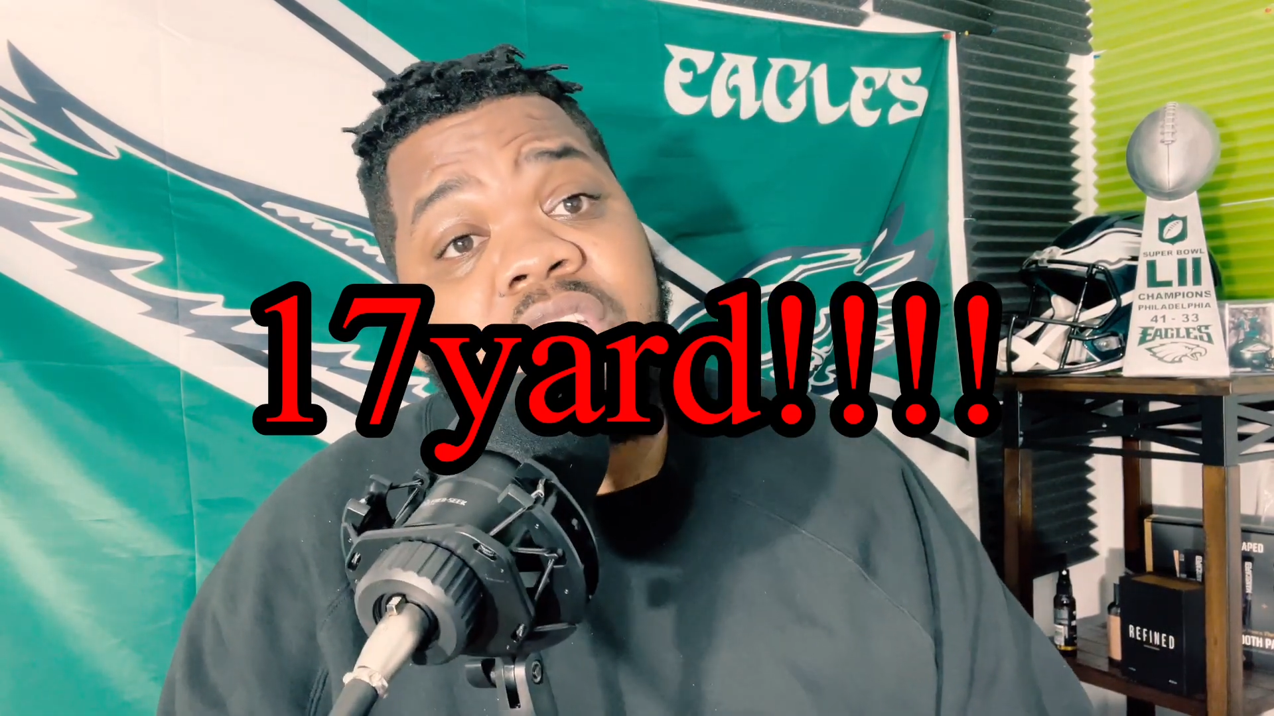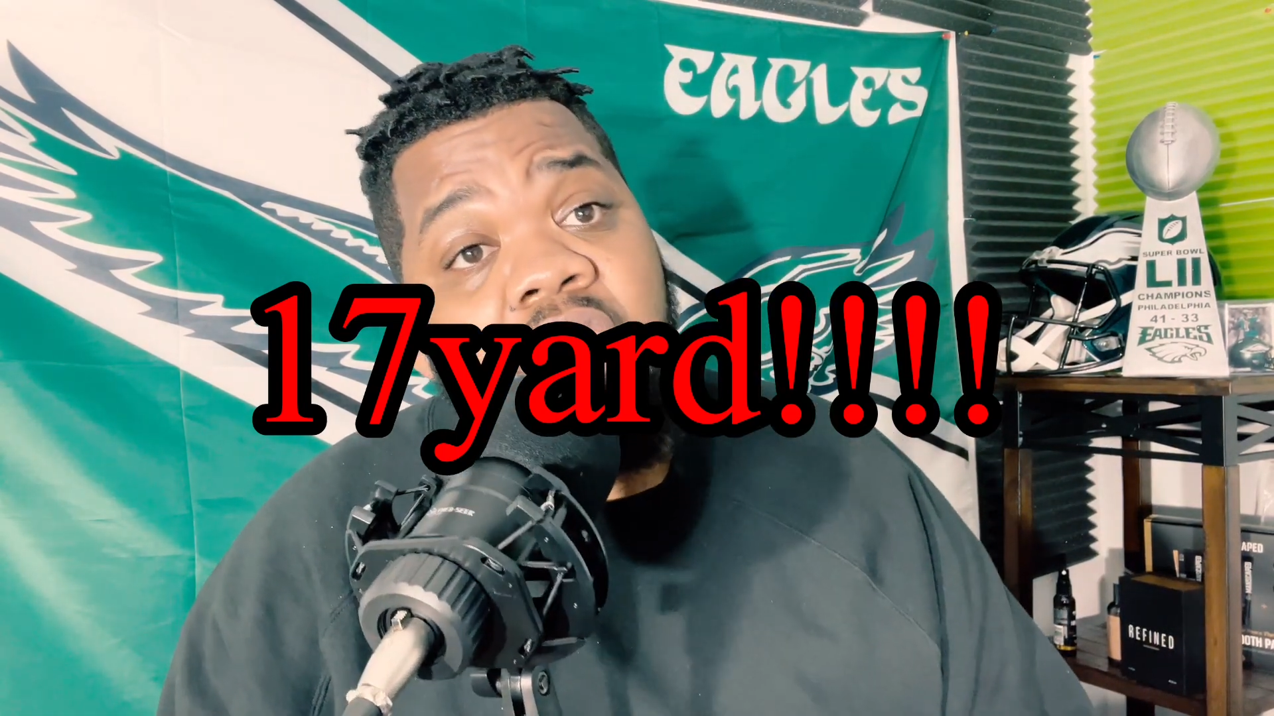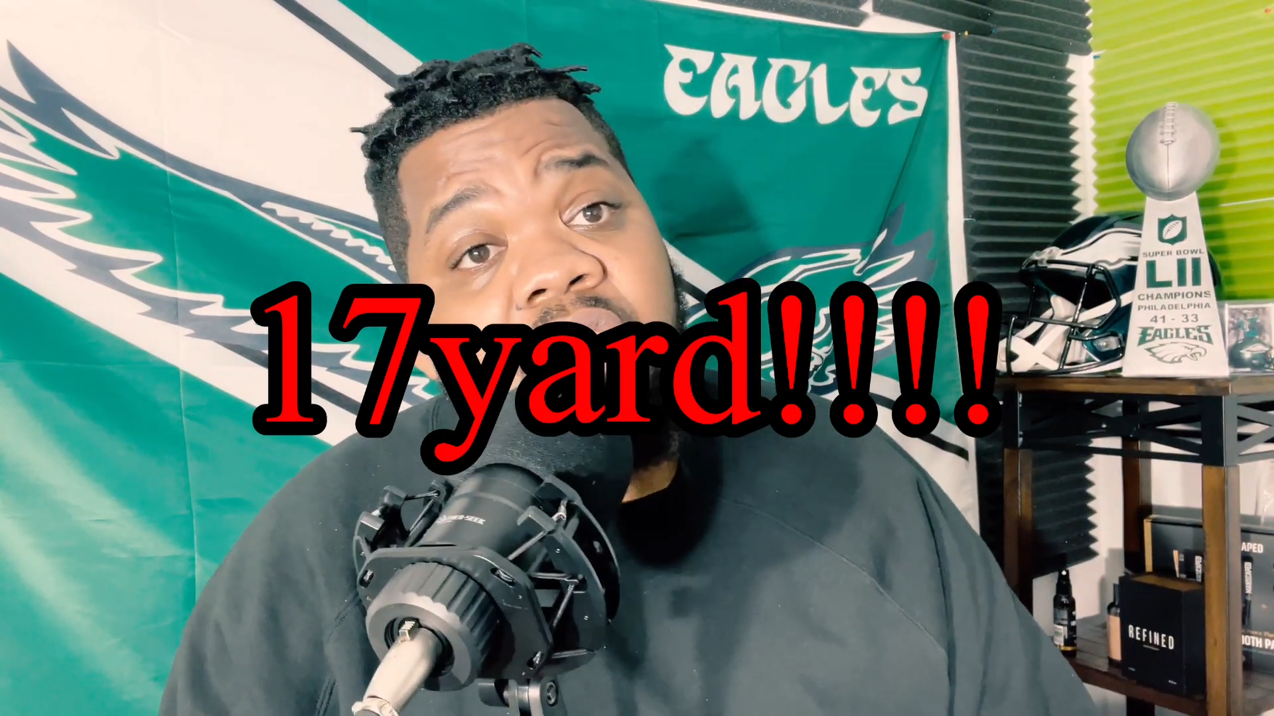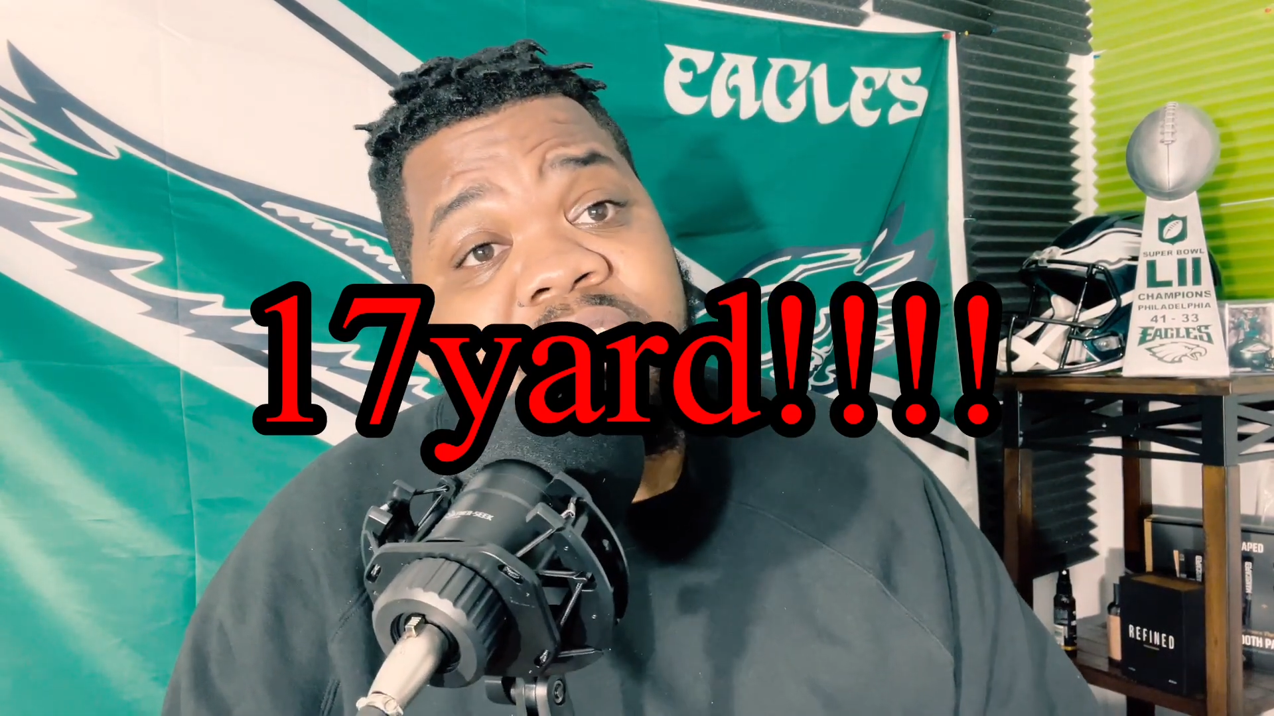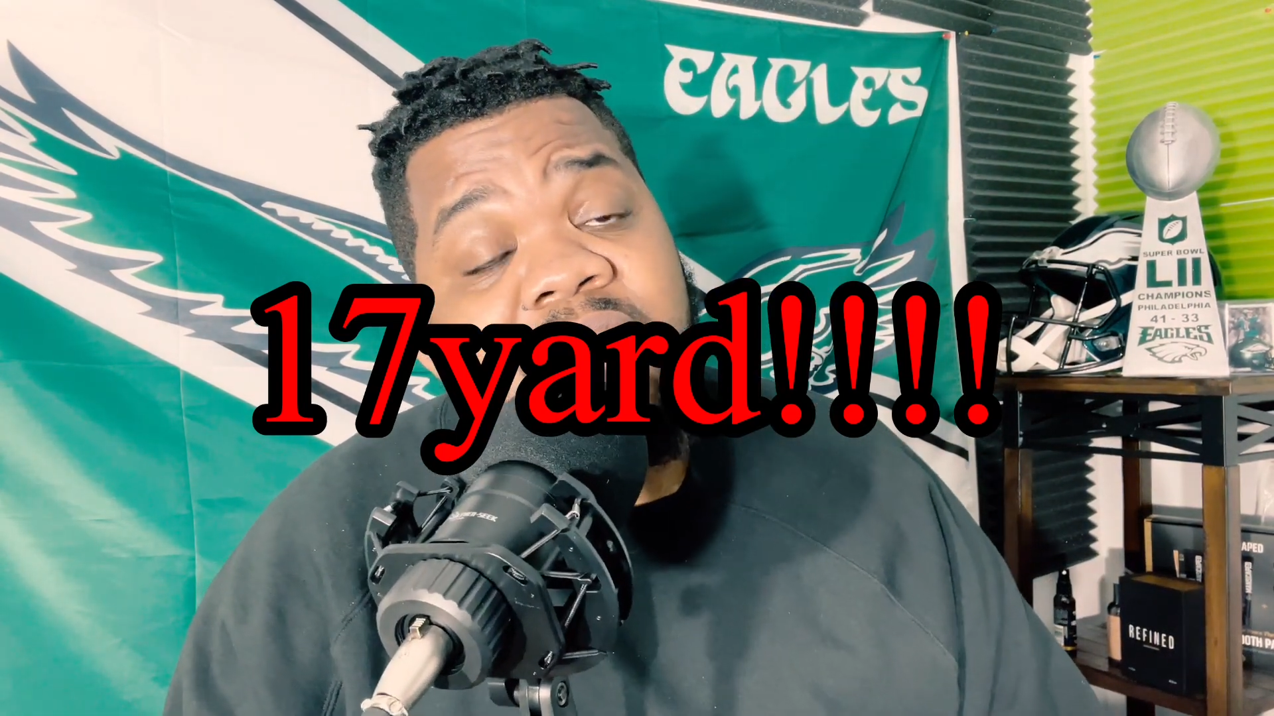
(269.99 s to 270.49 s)

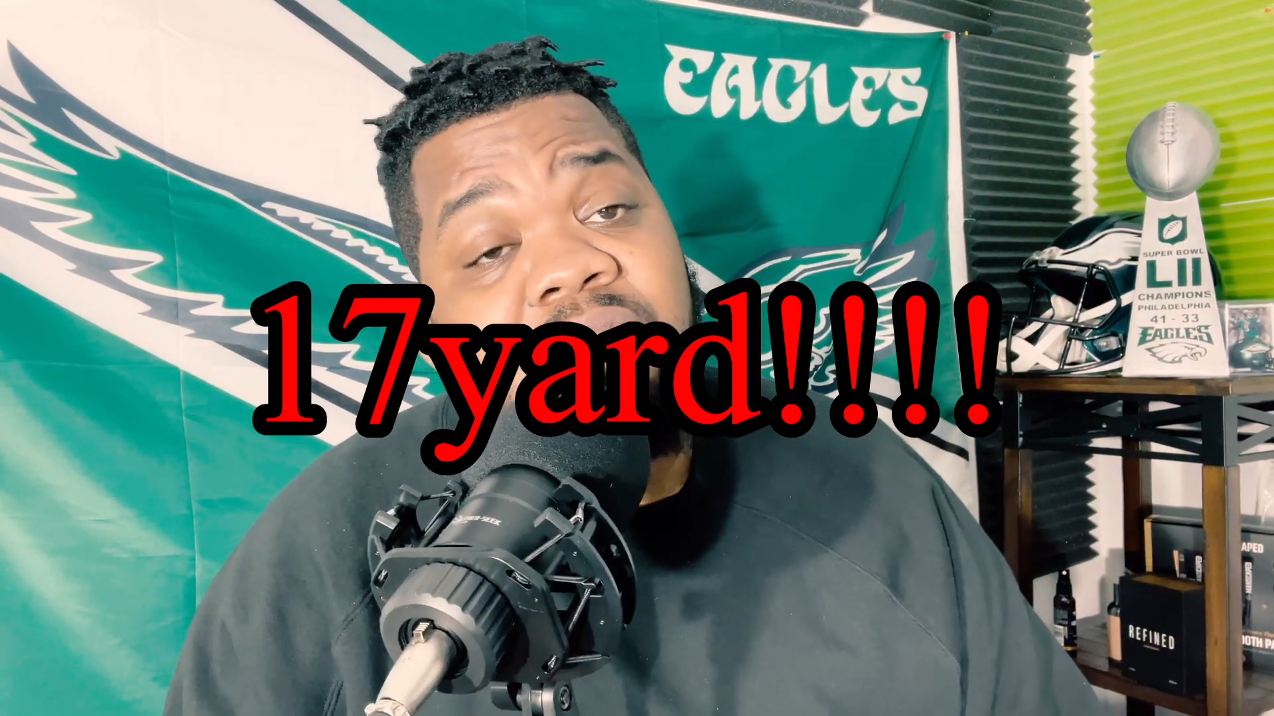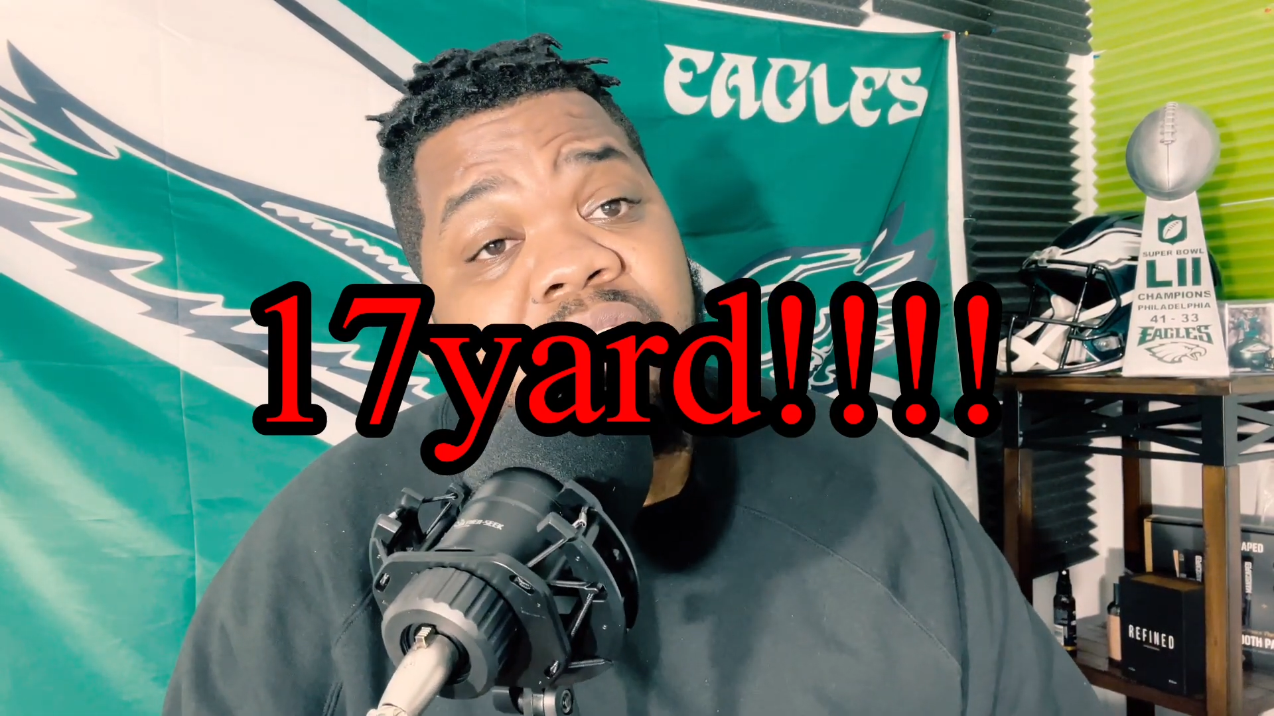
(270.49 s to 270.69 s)
yards of